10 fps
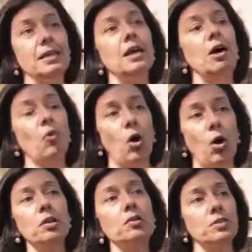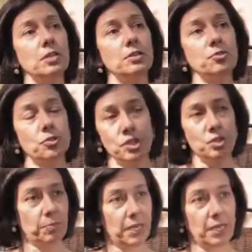Of all of the
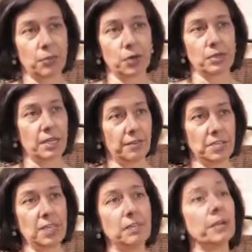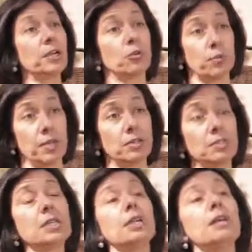strategic planning work that I've done in my career,
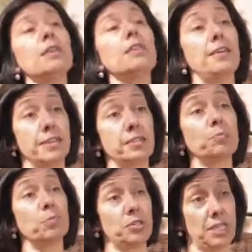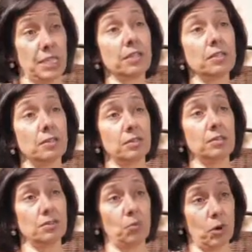this particular
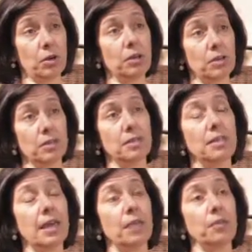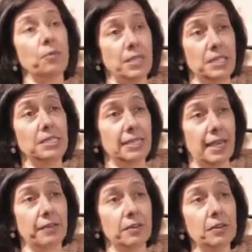work that we did
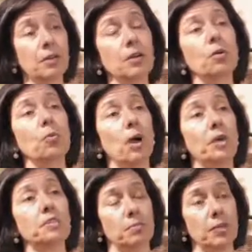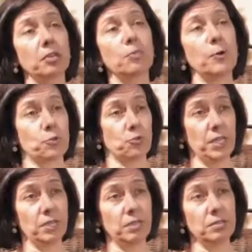together was among the most
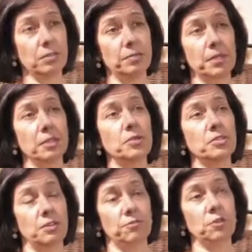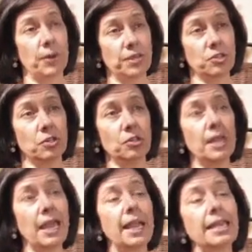real, among the most influential,
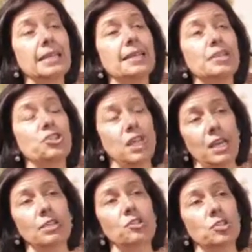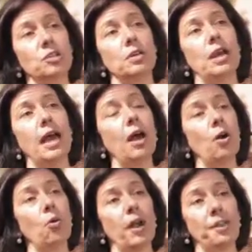and changed
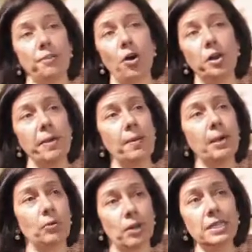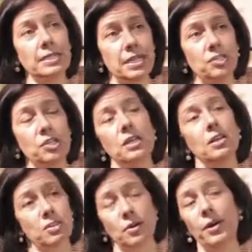how I thought about my organization
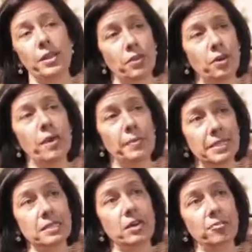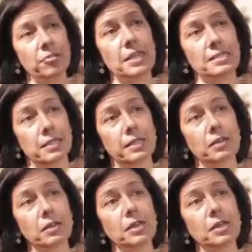and also how I thought about myself as a leader.